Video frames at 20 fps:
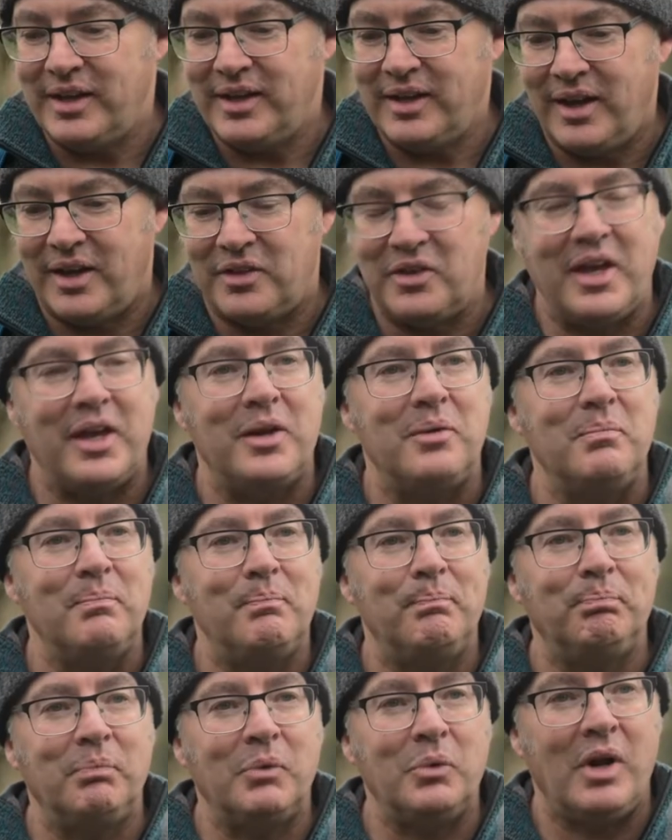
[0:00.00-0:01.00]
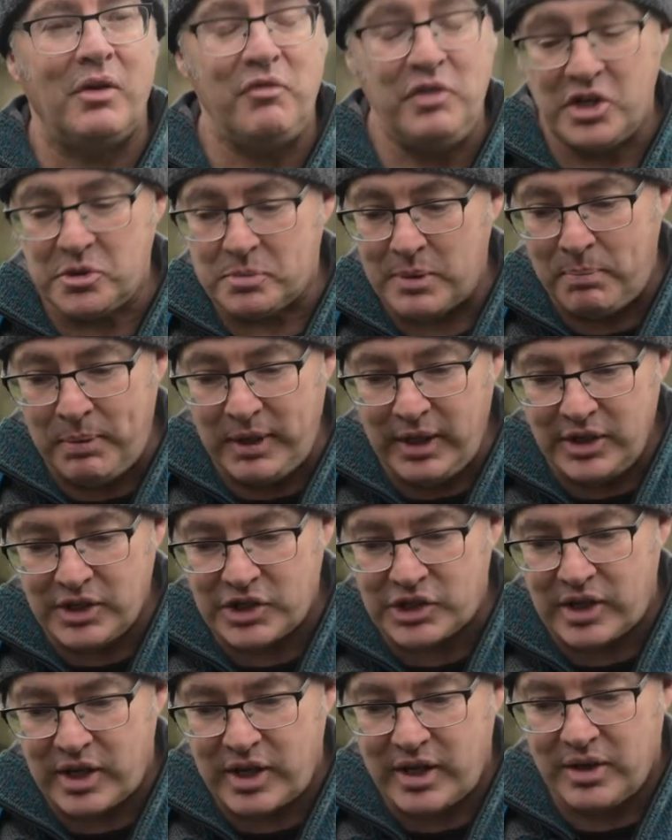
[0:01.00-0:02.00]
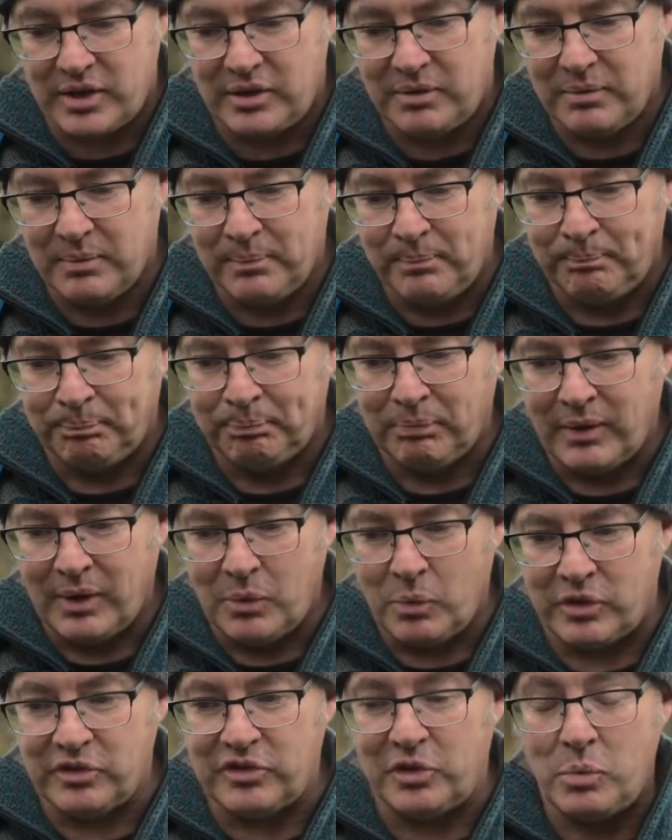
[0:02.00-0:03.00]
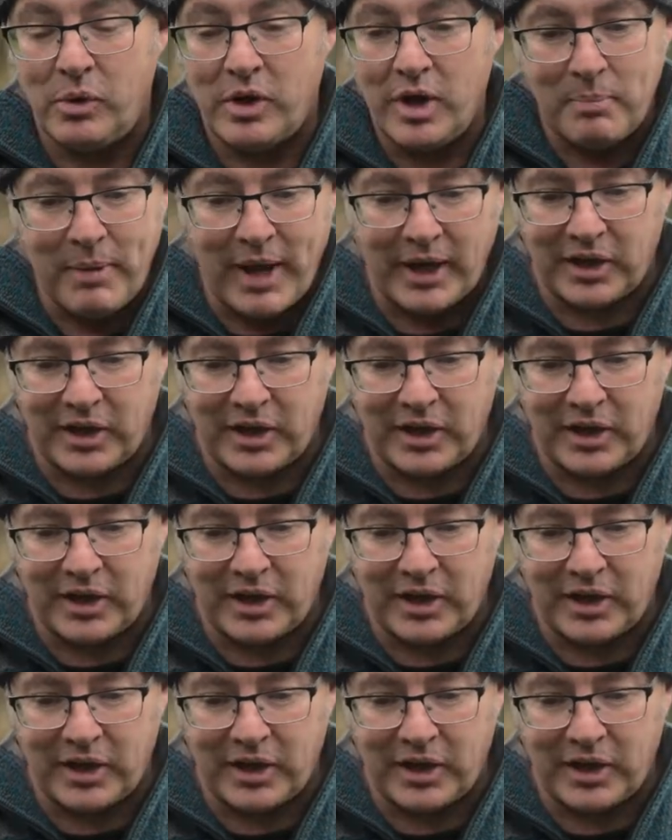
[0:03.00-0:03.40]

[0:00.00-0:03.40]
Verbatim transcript: And then when I finished my PhD and wanted to work back